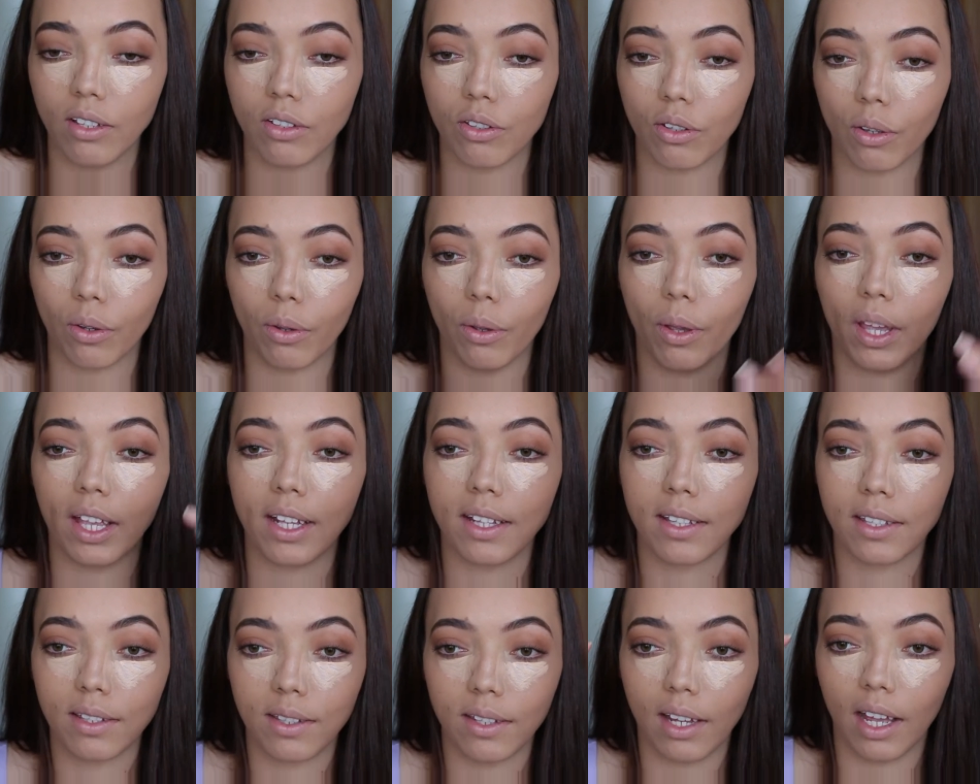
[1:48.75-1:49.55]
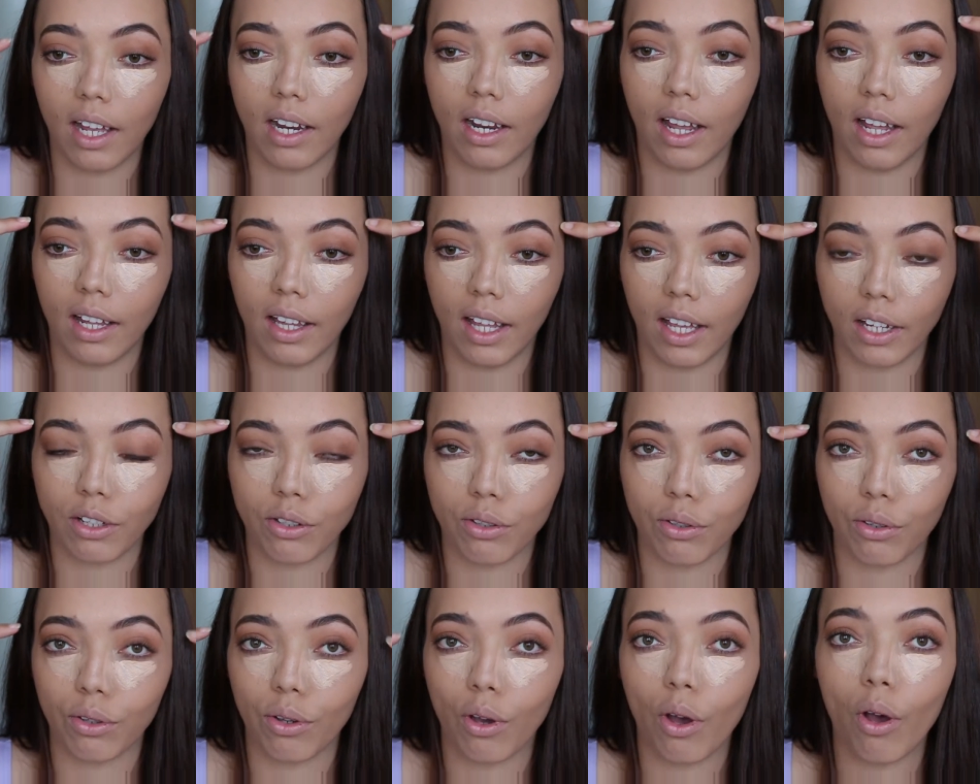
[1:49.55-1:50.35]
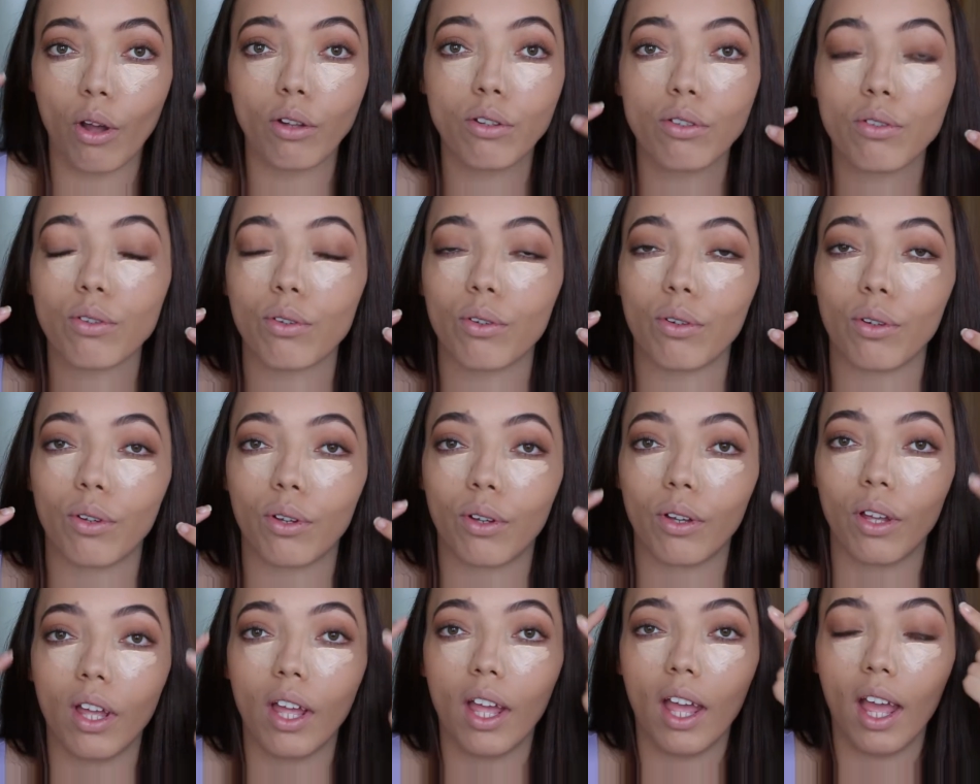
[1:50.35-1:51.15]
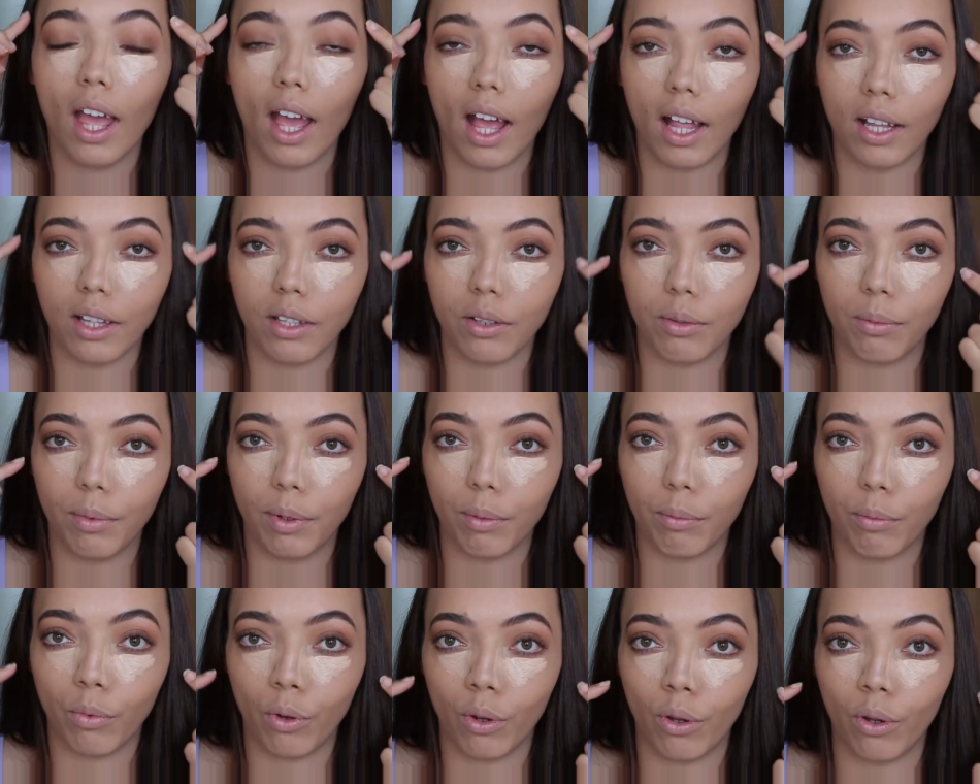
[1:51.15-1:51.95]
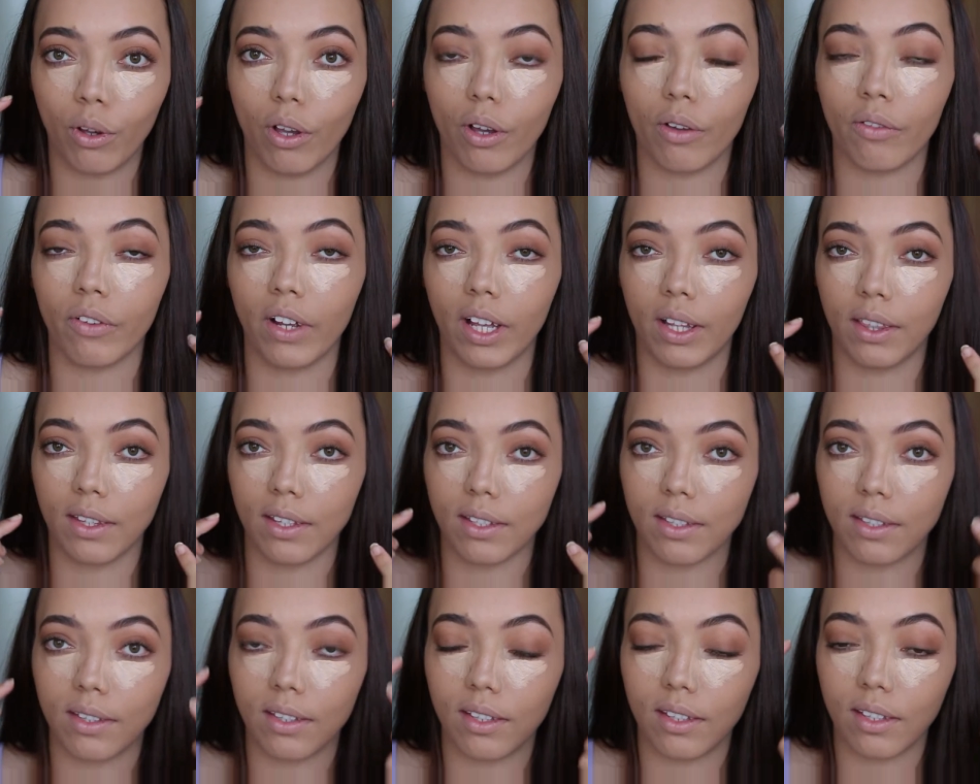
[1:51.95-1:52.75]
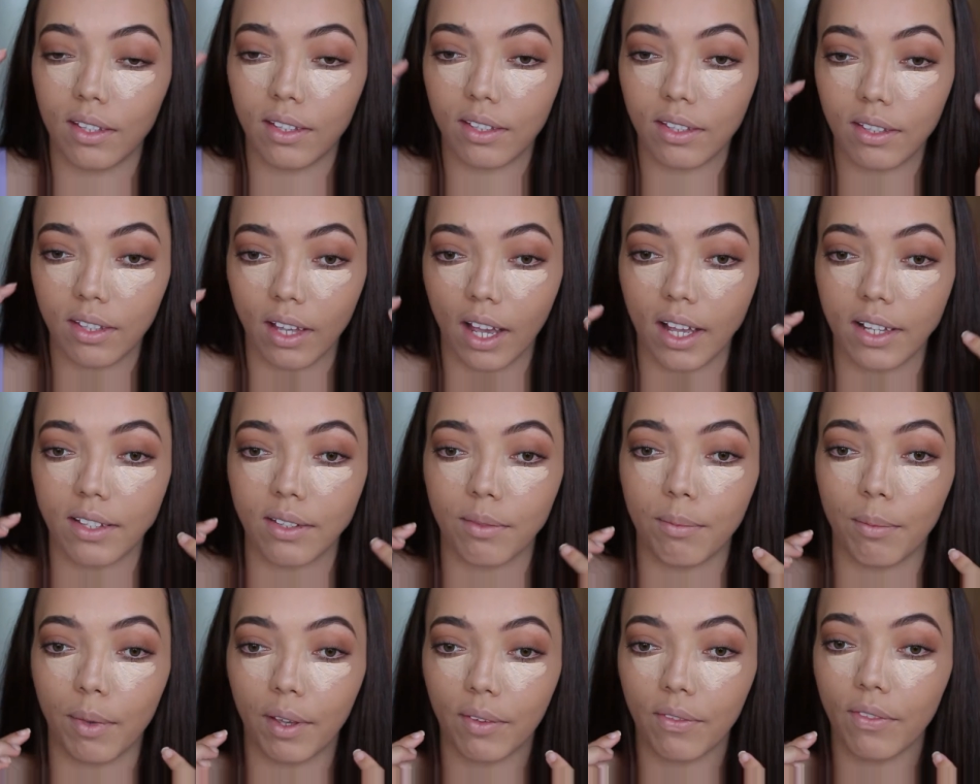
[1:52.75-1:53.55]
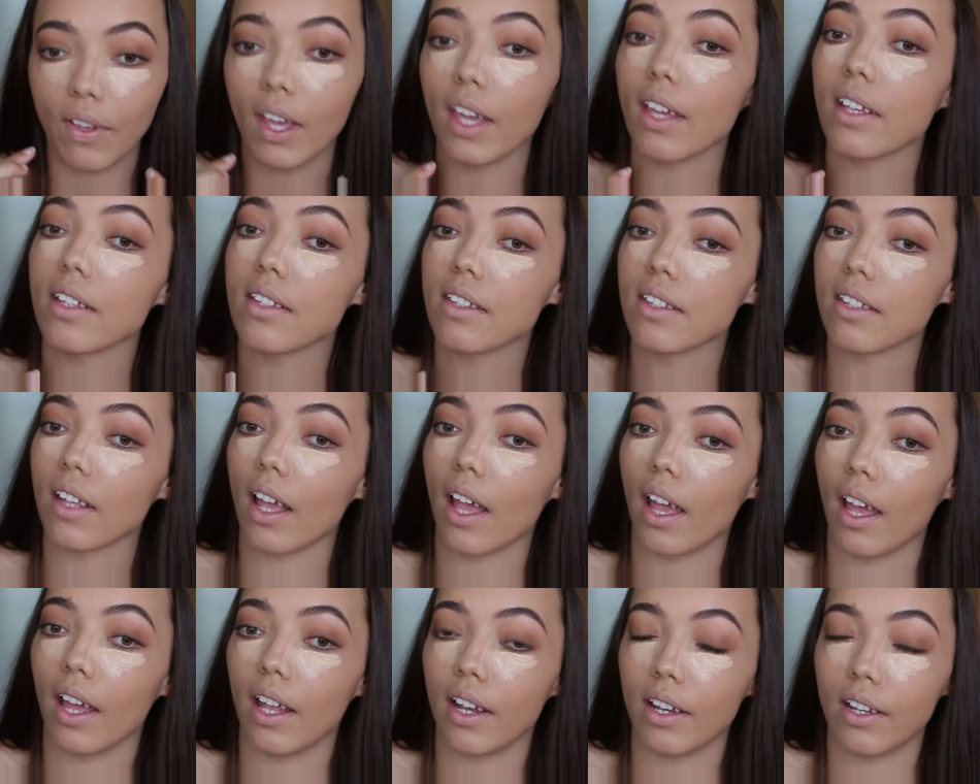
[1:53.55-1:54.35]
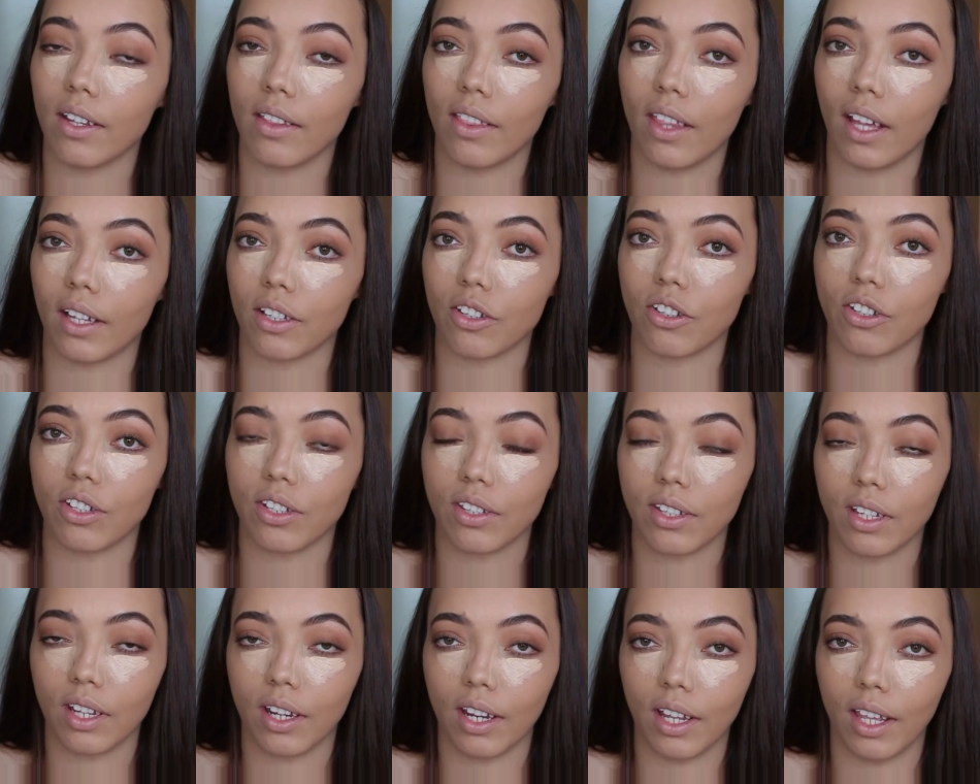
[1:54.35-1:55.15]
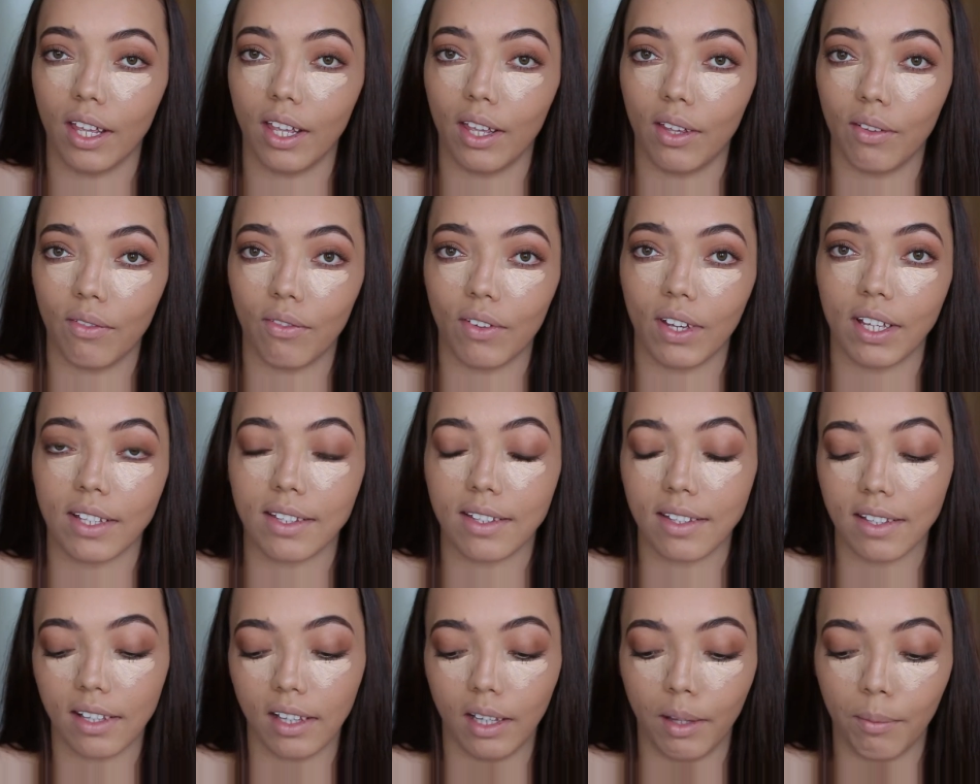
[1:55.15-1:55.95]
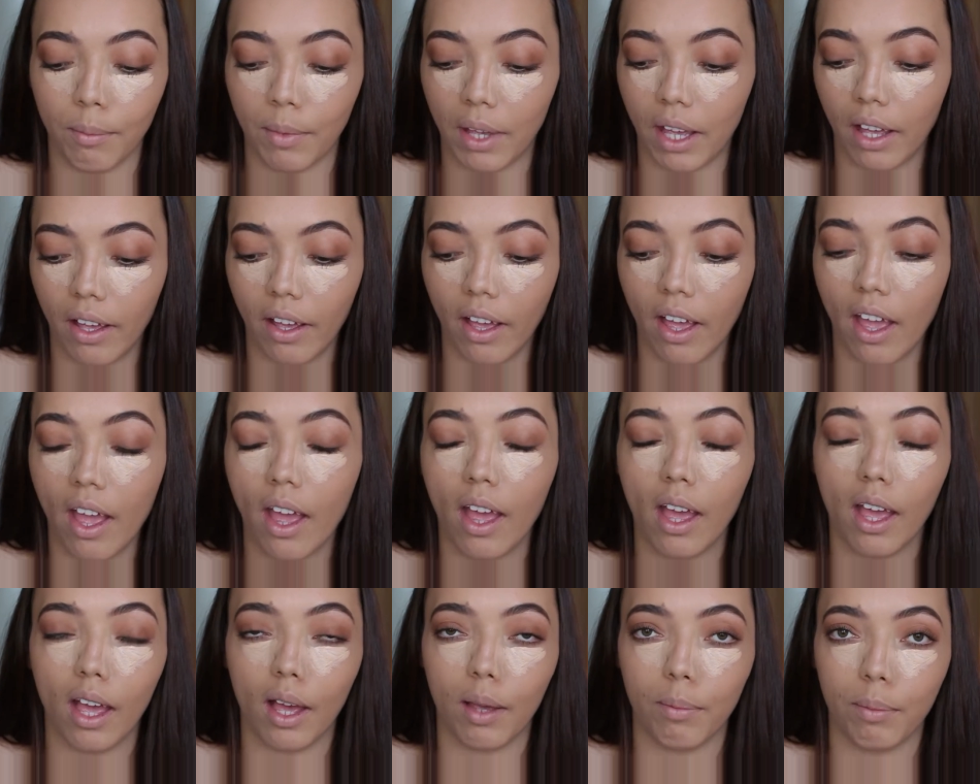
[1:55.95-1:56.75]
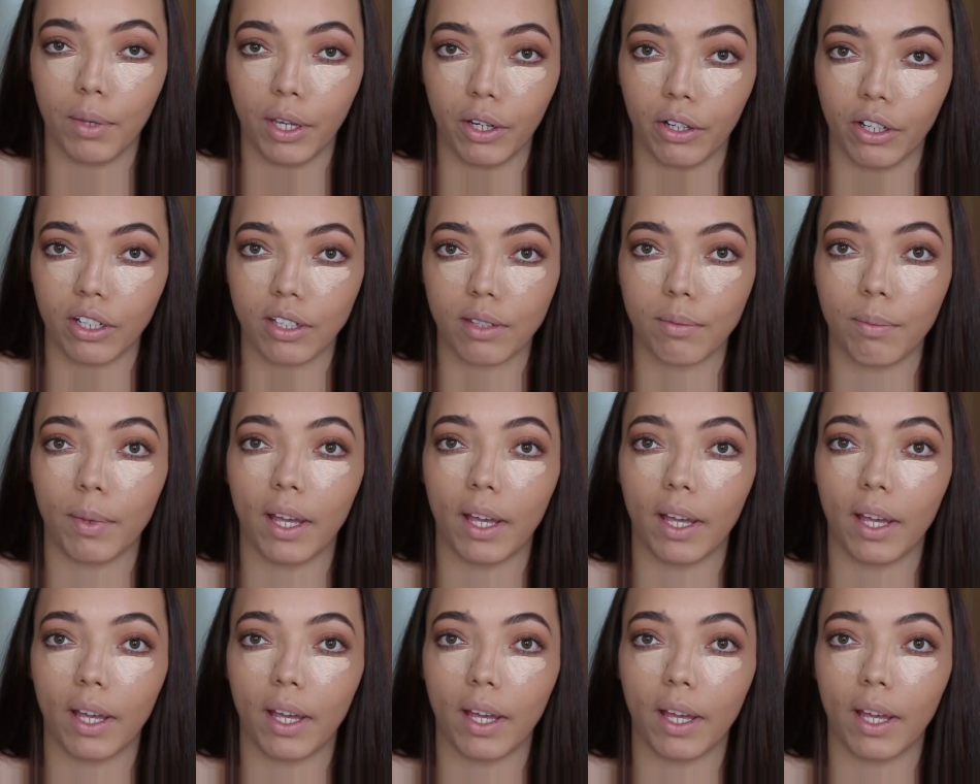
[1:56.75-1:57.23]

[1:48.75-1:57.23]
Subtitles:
So instead I like to contour a little bit more around the sides of my face, and that's just going to give a slimmer appearance.